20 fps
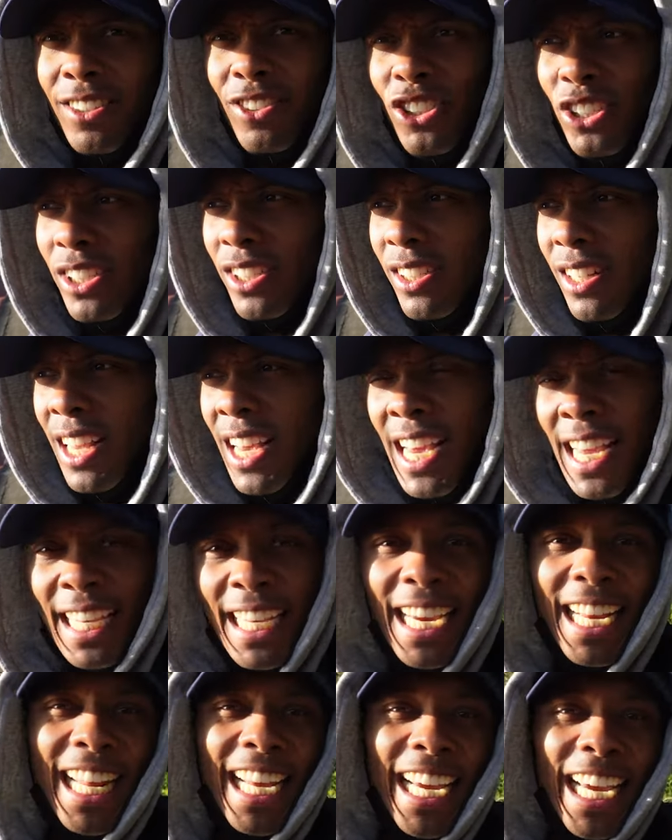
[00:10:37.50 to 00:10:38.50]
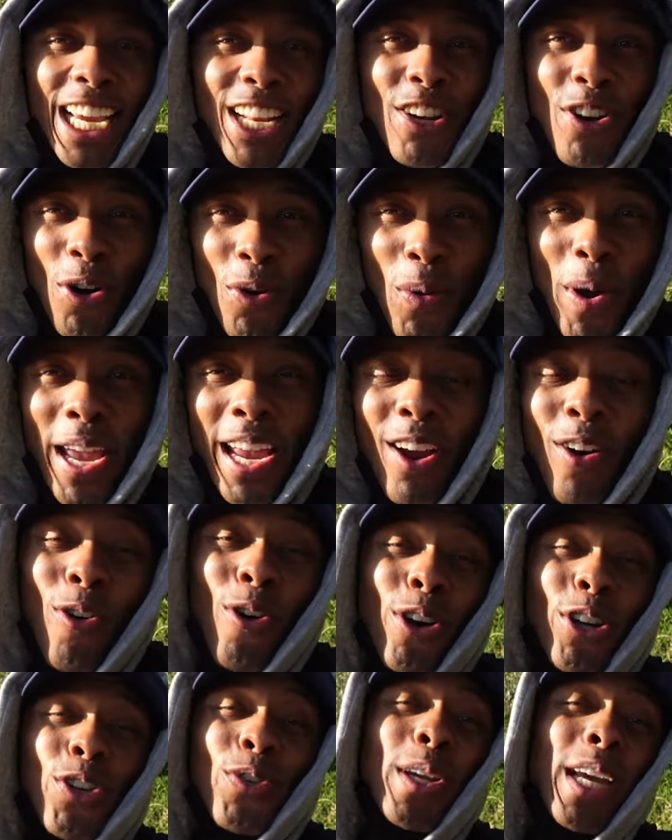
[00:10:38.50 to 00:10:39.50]
just getting in your way,
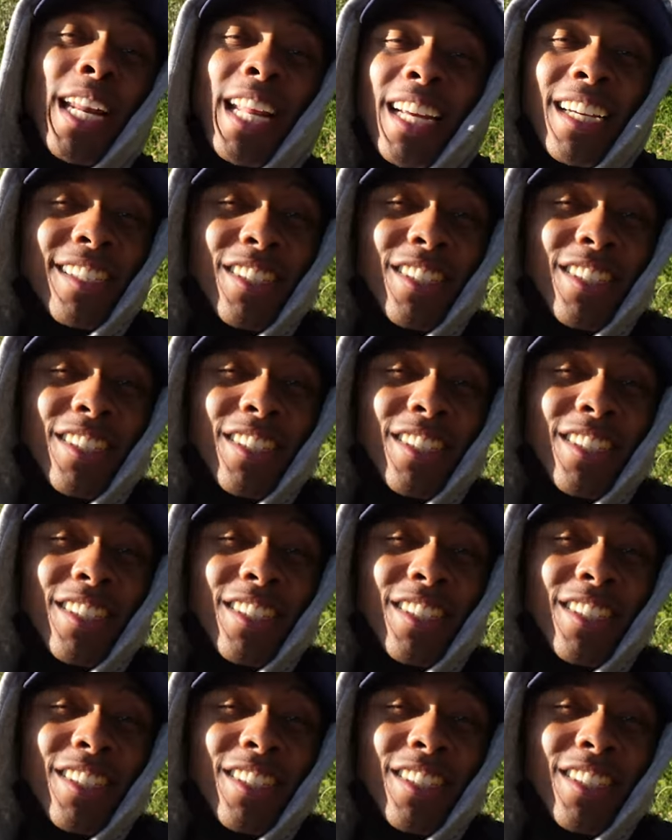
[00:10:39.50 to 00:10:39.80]
or you getting